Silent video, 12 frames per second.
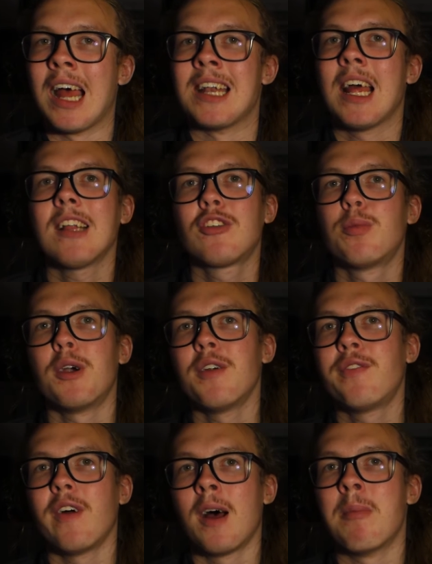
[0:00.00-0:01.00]
And that's
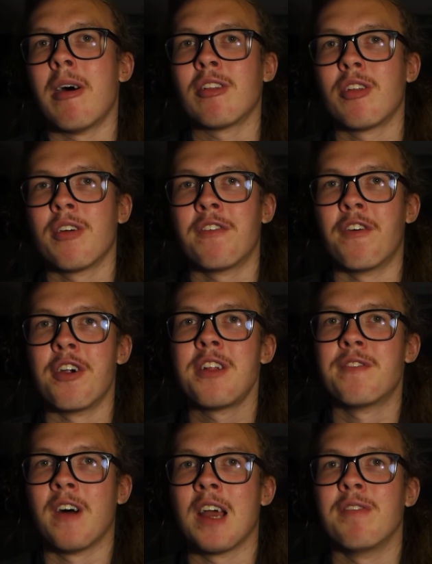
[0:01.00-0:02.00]
worth about
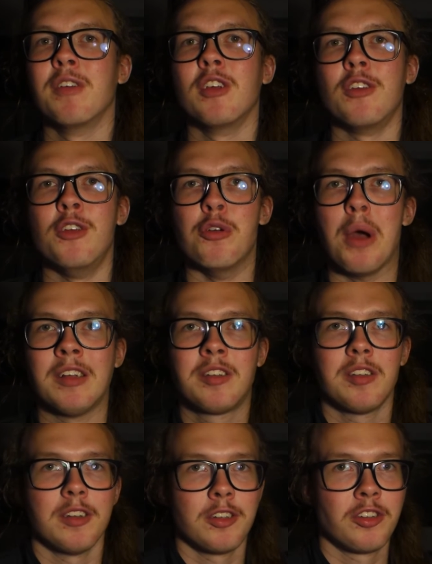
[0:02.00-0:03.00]
45
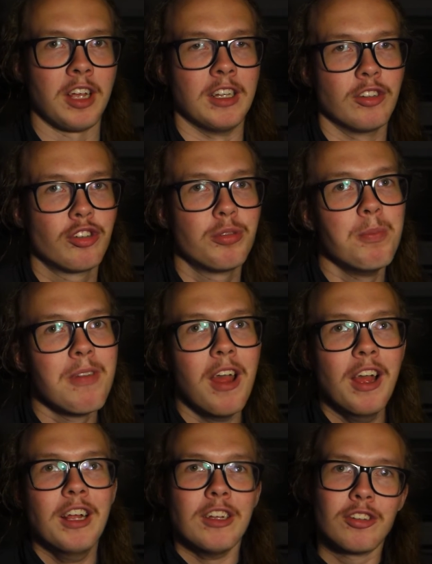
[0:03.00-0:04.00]
US cents.
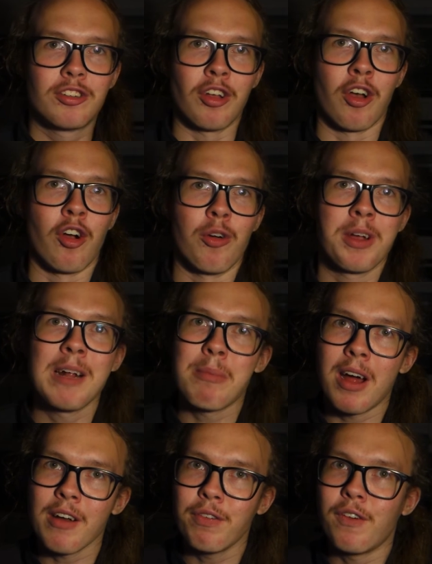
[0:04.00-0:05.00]
So in a
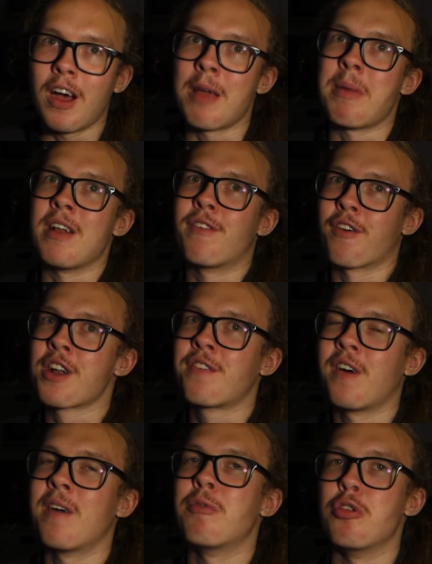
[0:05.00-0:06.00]
month, I made
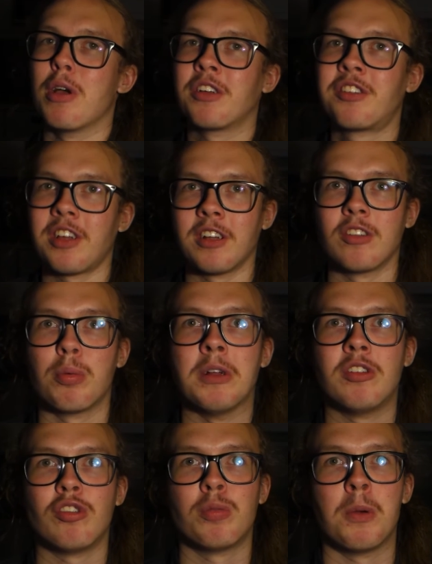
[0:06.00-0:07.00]
45 US cents,
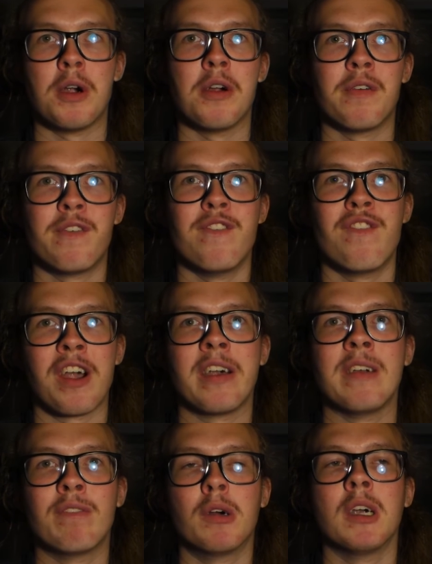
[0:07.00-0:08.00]
which is worth
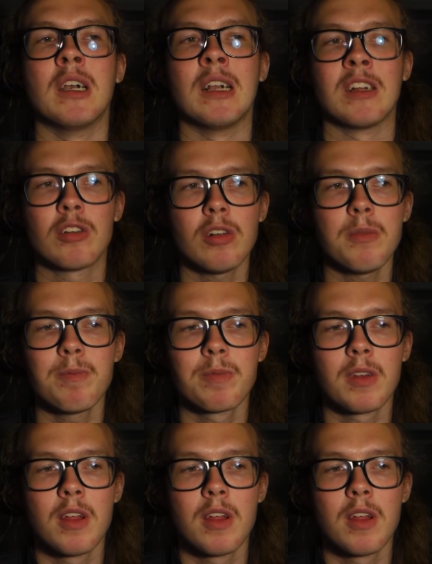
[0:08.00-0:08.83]
very, very little.